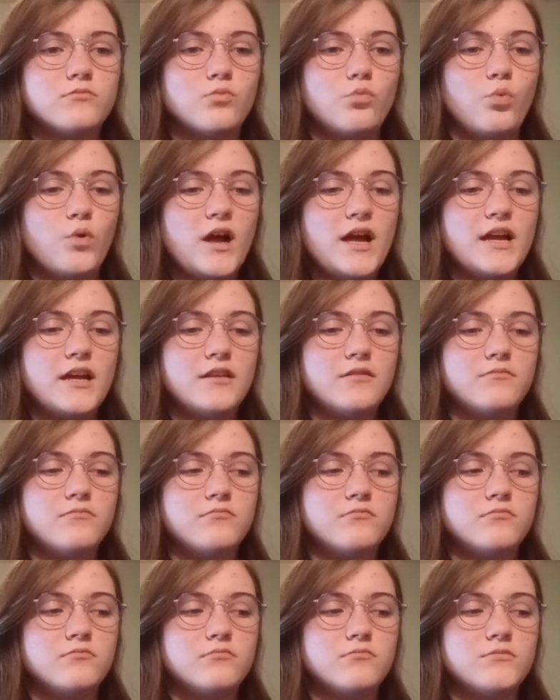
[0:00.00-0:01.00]

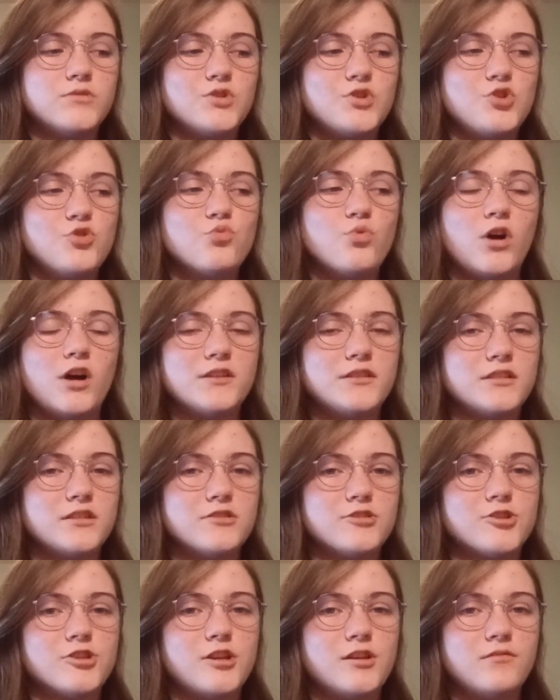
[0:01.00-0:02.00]
when you
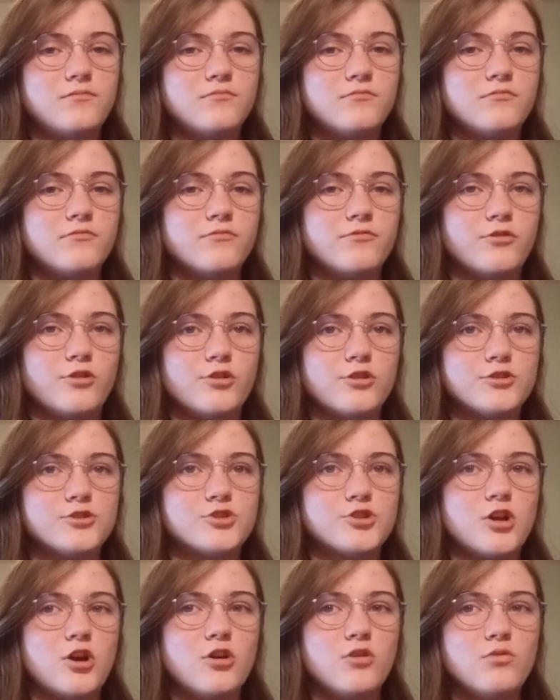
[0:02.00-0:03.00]
audition for a
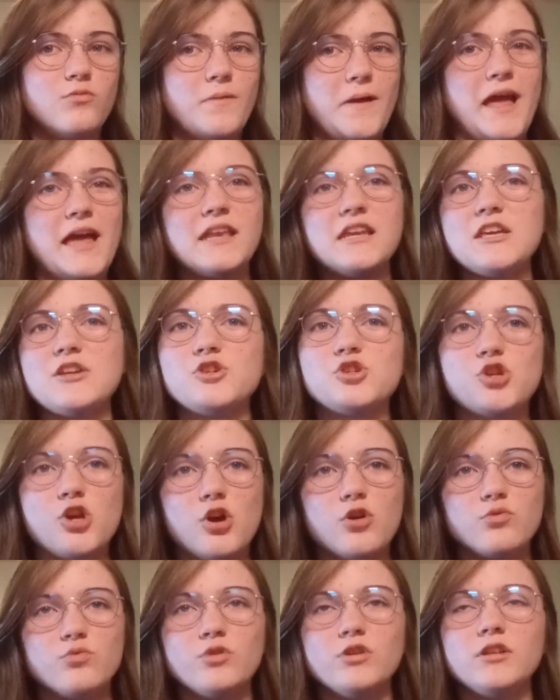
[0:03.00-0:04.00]
show, any
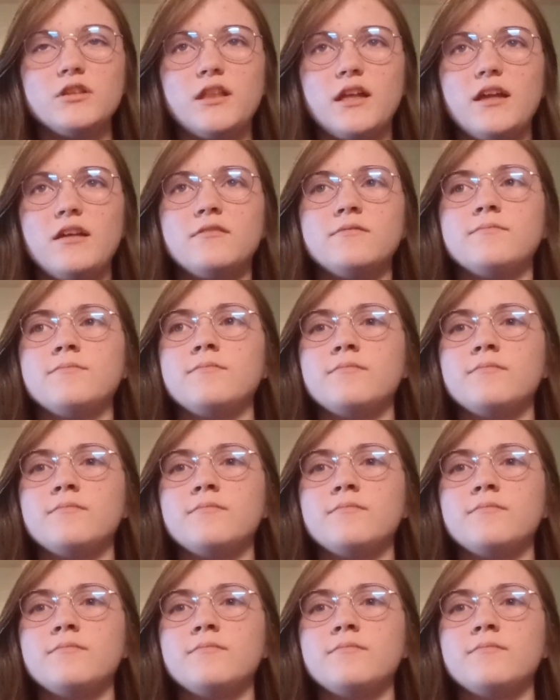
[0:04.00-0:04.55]
show really,